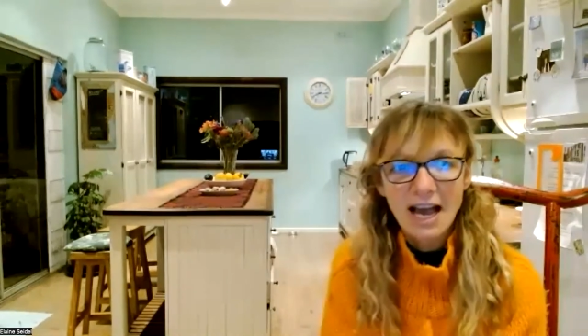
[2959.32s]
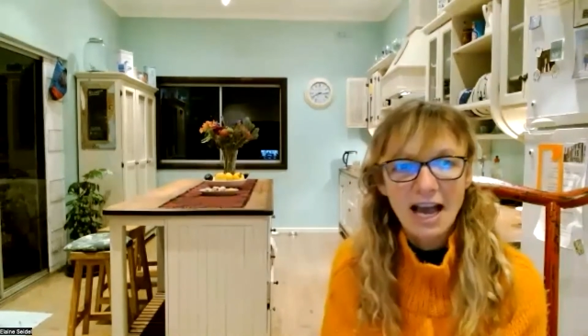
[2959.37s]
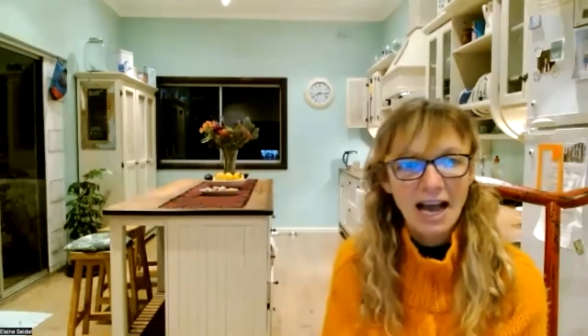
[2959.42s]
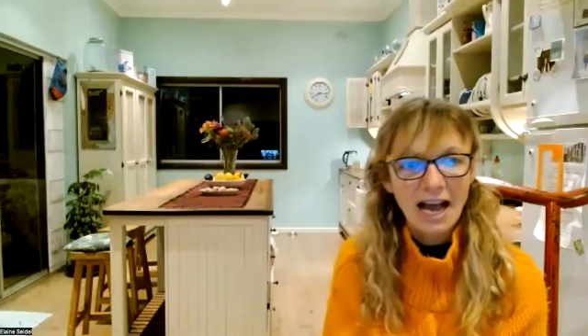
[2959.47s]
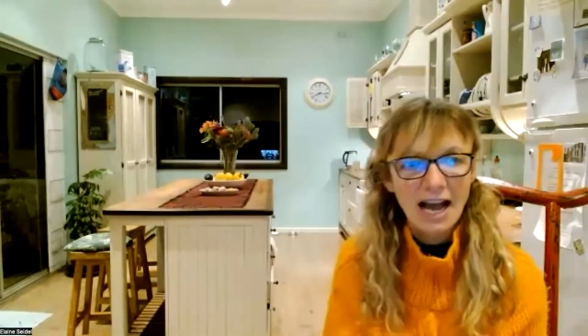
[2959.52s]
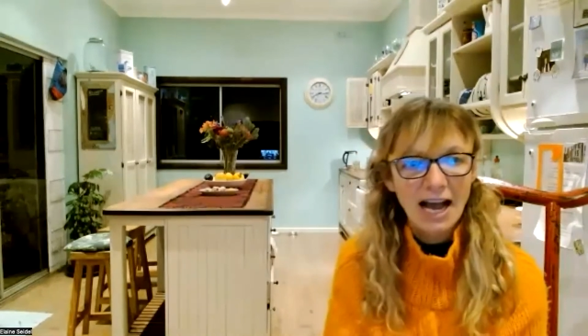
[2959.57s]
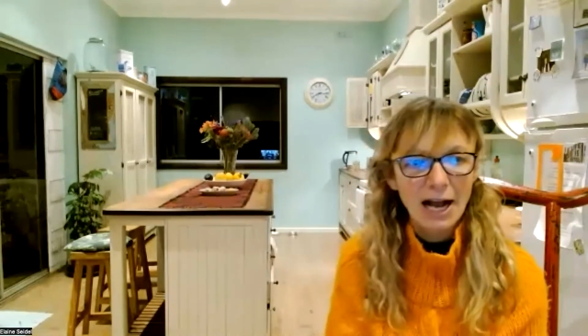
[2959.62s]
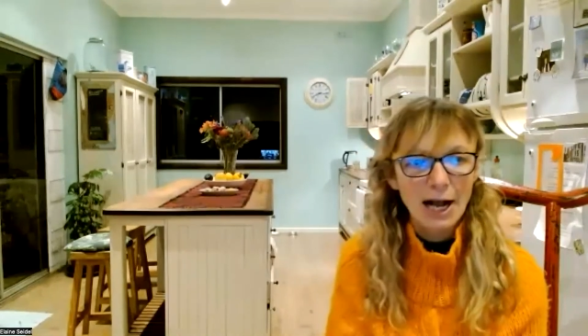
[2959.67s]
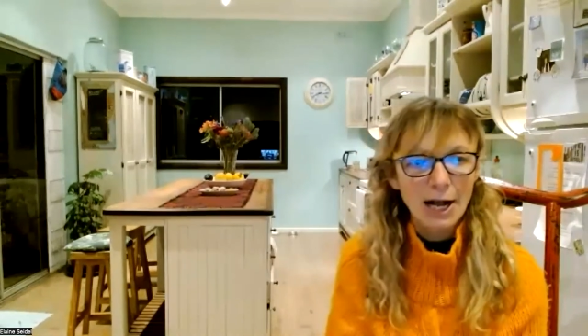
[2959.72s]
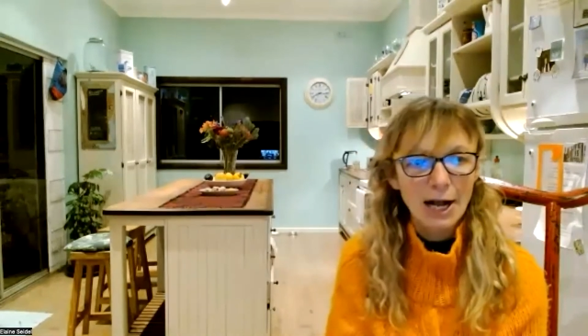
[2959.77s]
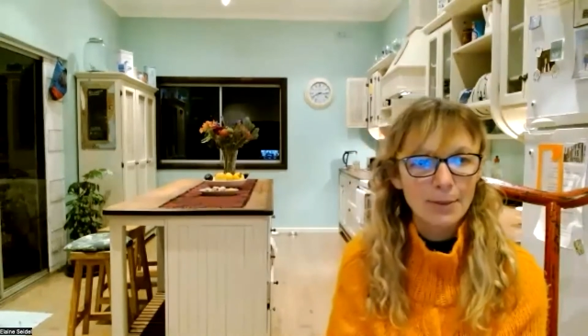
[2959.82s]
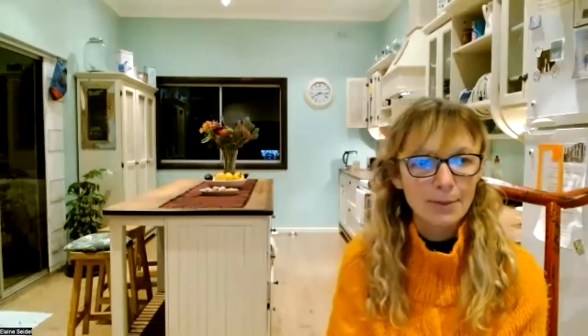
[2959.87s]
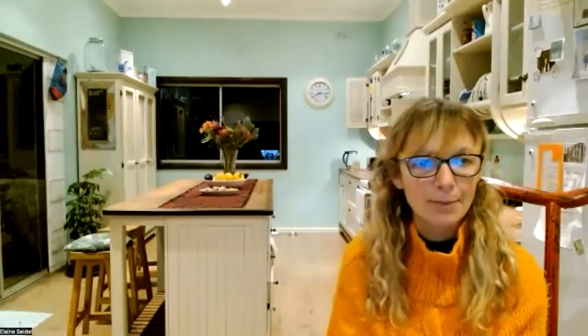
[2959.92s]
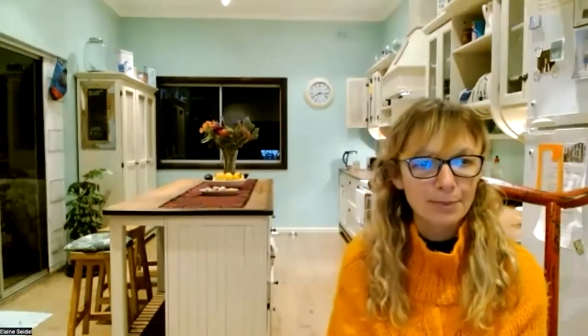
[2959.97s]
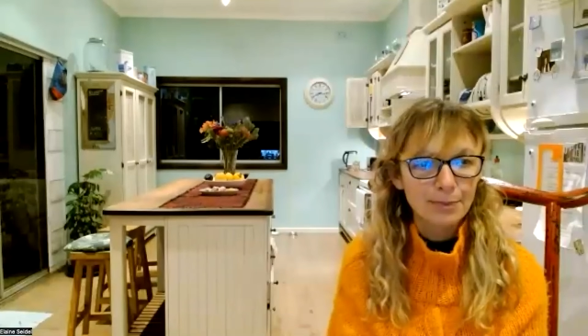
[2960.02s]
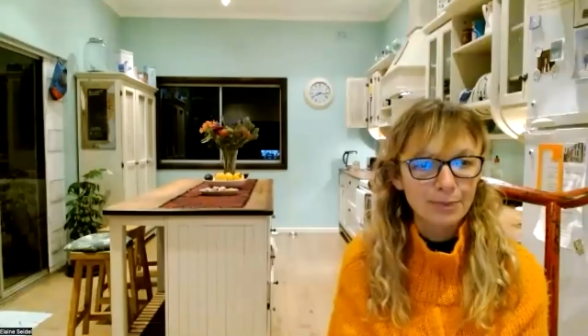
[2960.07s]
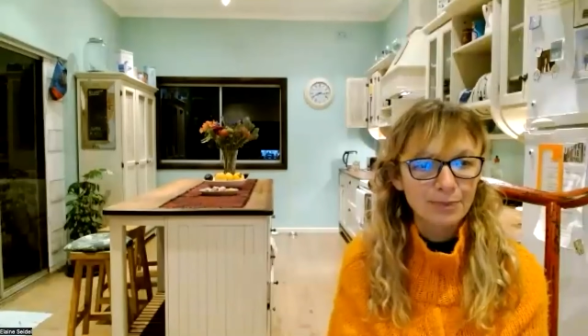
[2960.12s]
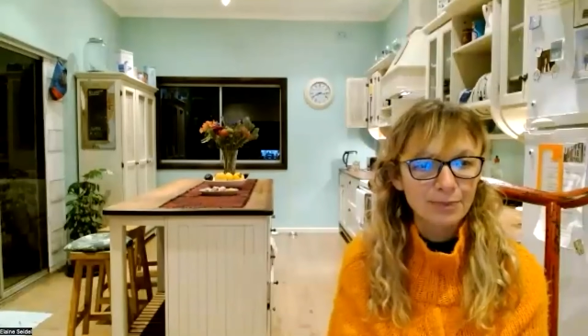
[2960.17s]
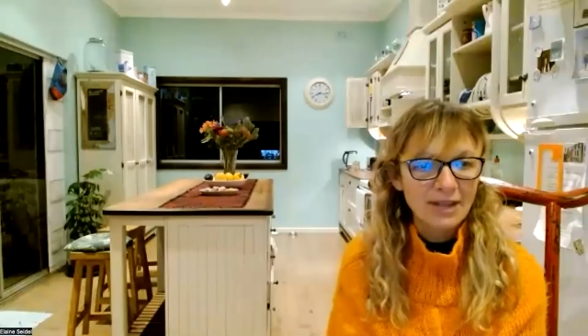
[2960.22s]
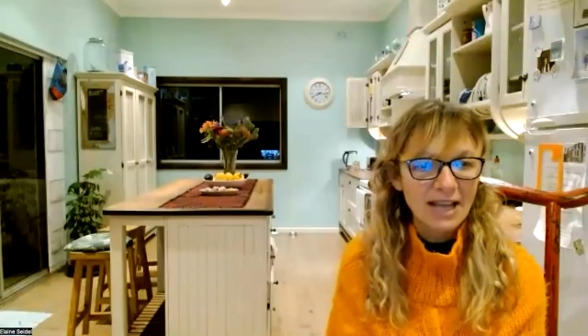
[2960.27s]

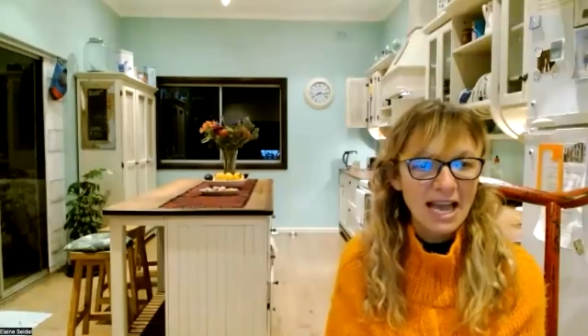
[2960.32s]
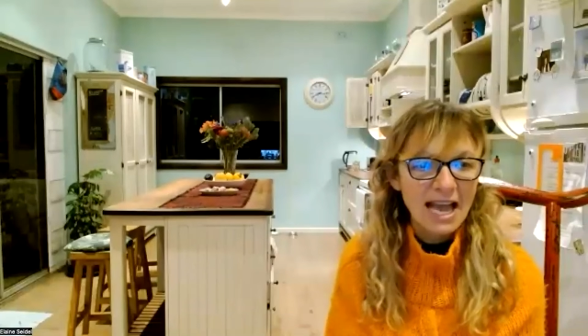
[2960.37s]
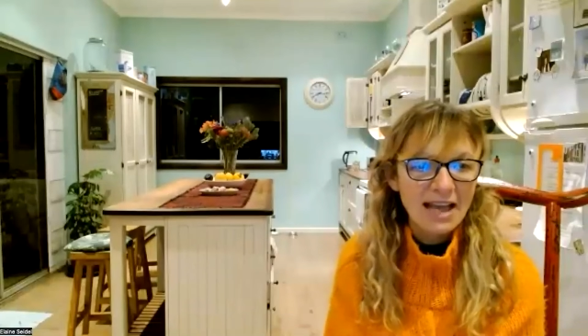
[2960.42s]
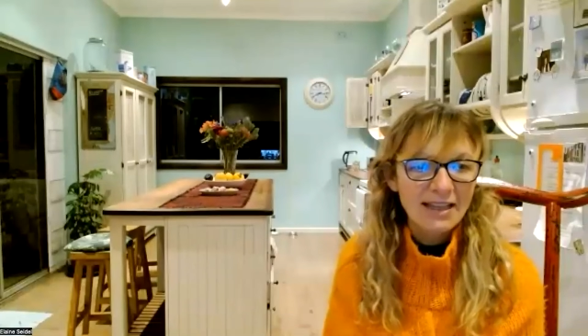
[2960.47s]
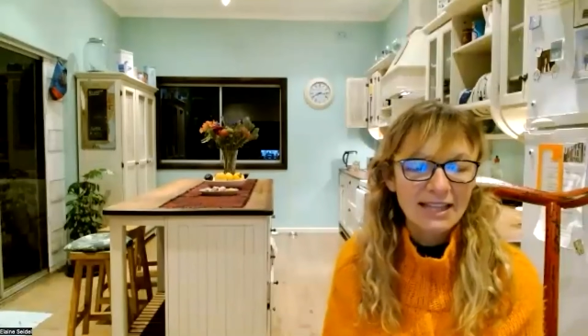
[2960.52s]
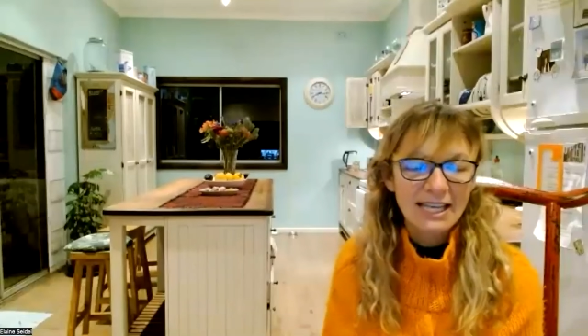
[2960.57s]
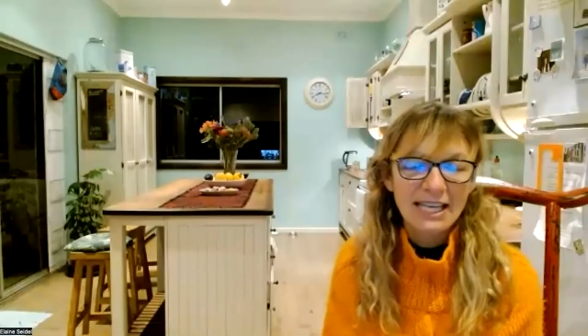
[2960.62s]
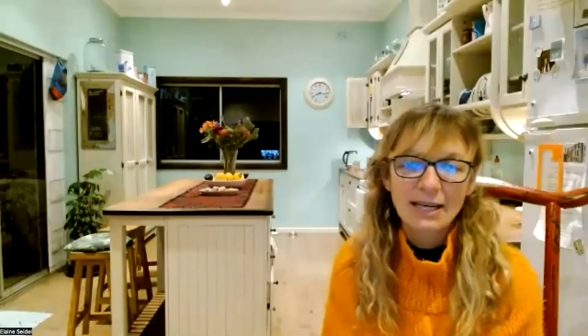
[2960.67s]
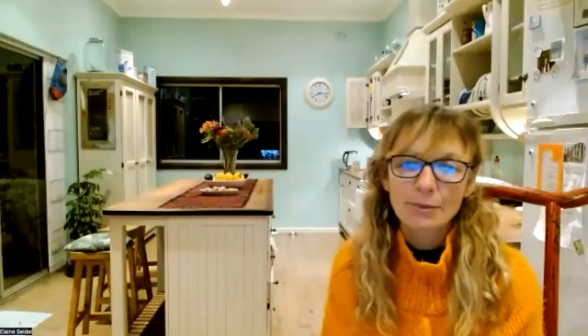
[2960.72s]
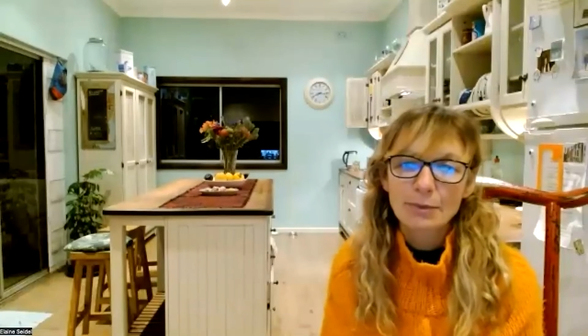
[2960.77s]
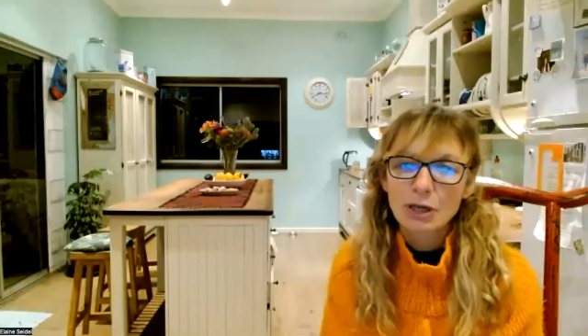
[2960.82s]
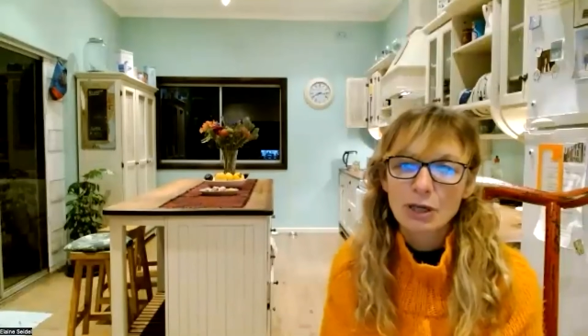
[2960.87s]
then I'm